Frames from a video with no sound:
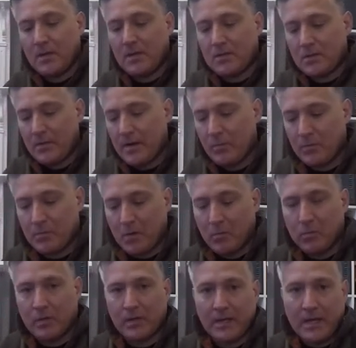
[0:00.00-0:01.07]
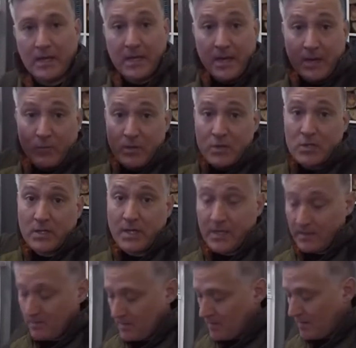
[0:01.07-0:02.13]
So I would probably, again,
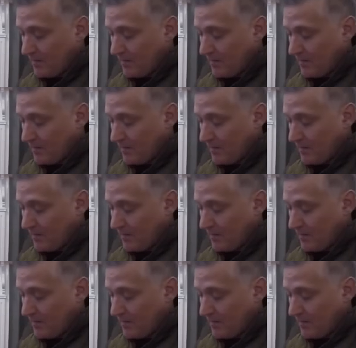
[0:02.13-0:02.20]
Ridgeline,